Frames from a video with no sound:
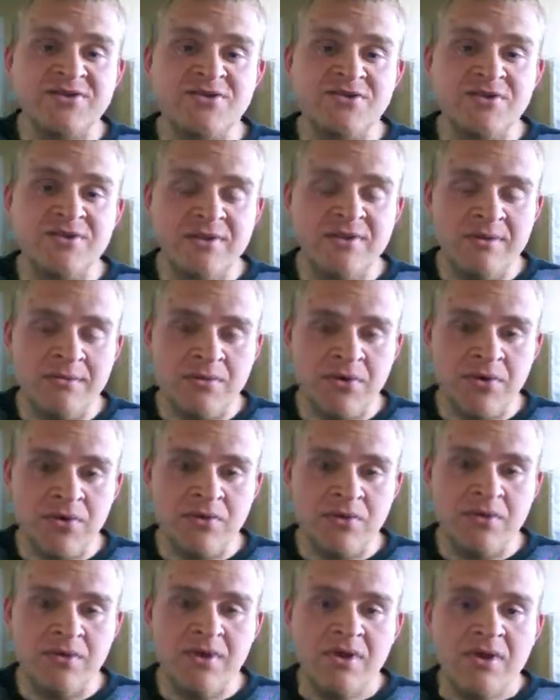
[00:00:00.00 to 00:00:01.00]
control of the
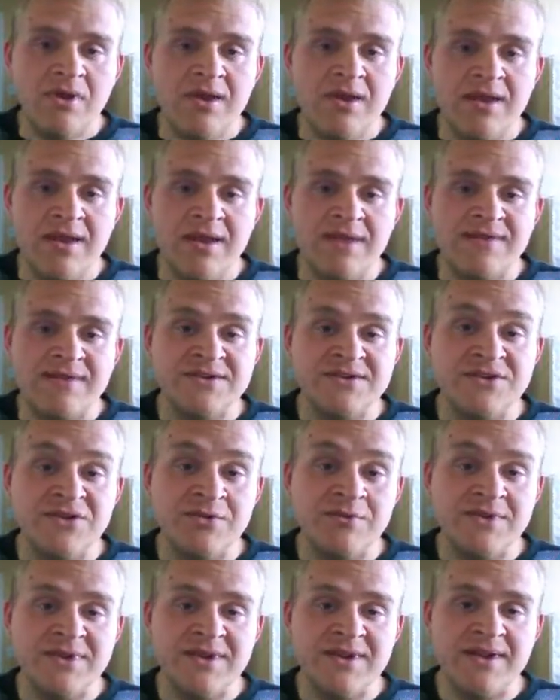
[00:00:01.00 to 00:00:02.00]
boat, and the
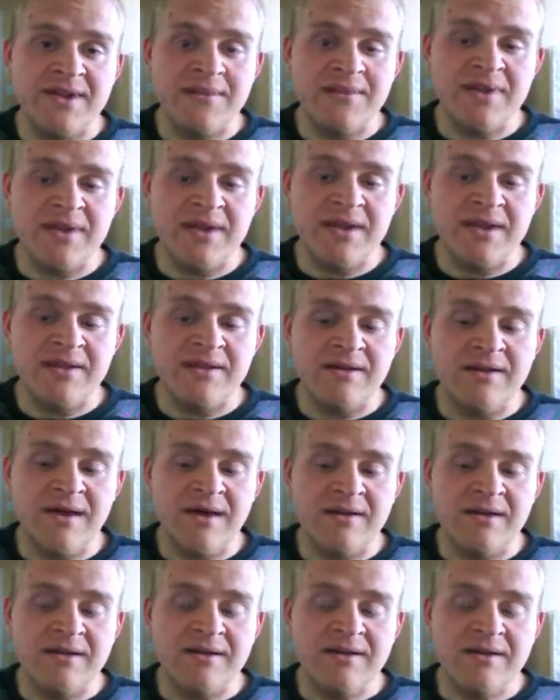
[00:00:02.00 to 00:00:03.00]
tube ended up hitting a
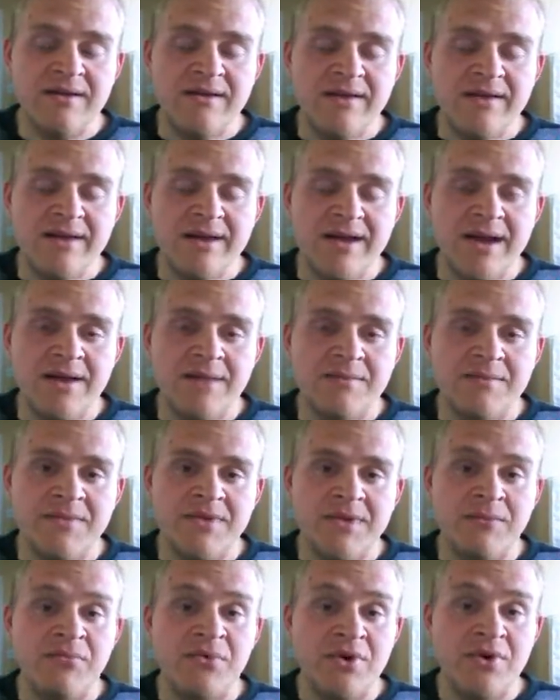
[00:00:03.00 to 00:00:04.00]
dock.
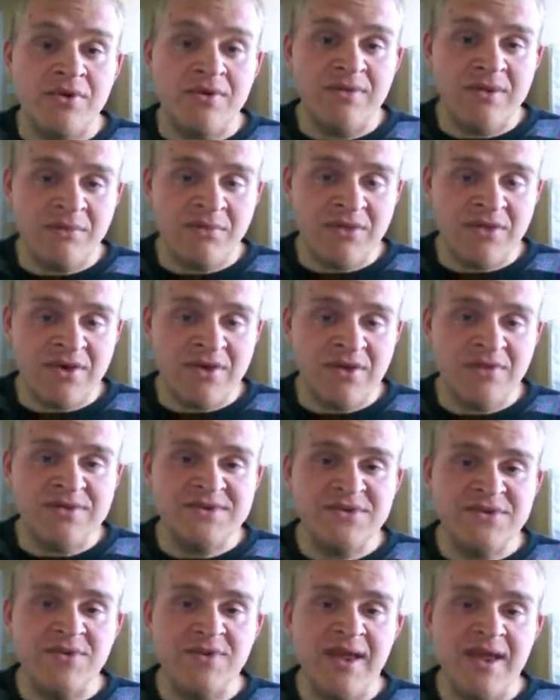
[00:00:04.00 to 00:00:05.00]
The brother
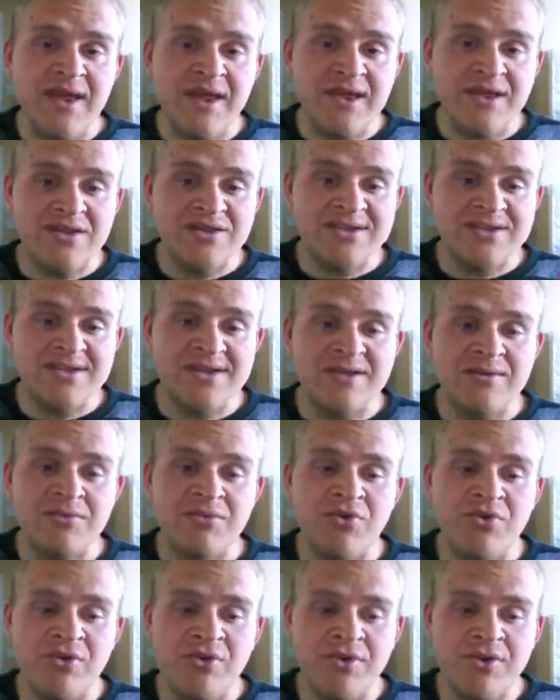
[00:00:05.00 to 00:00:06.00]
was okay; he just had a
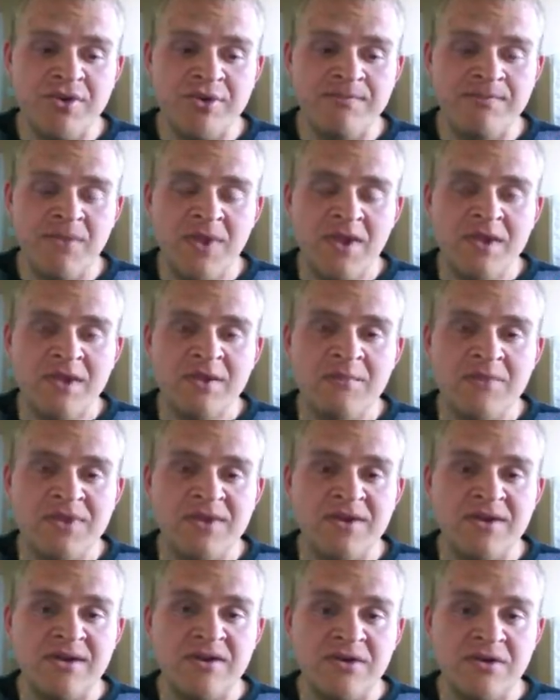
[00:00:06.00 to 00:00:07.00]
broken arm,
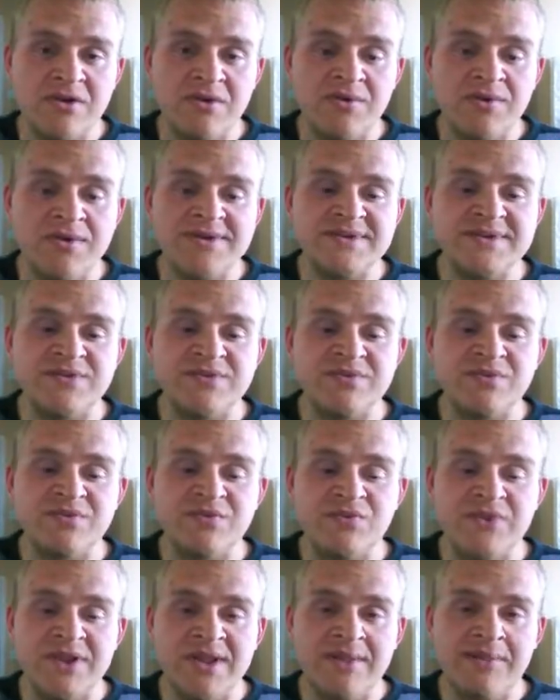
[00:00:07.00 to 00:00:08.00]
but the girl was
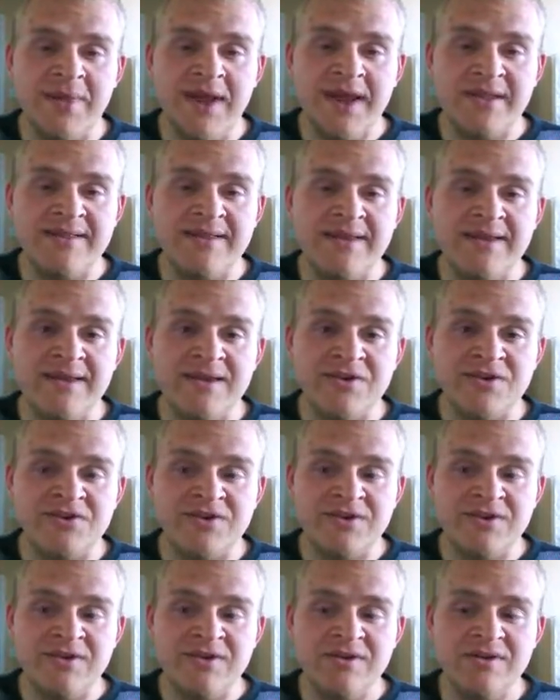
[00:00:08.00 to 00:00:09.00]
really badly
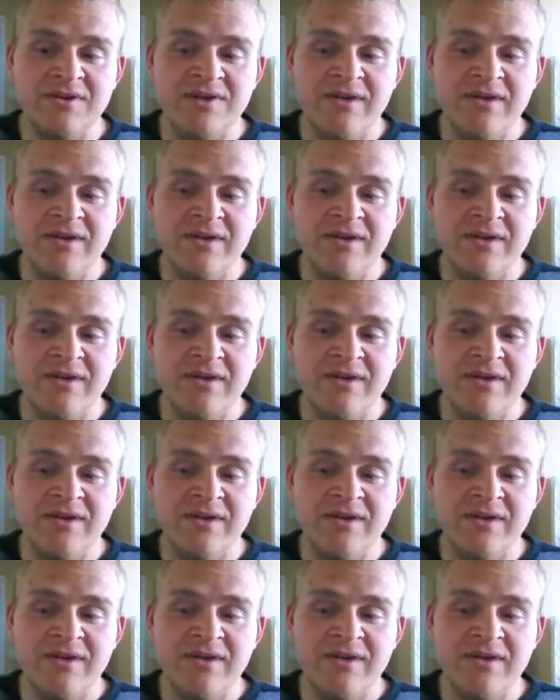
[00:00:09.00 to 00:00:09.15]
injured.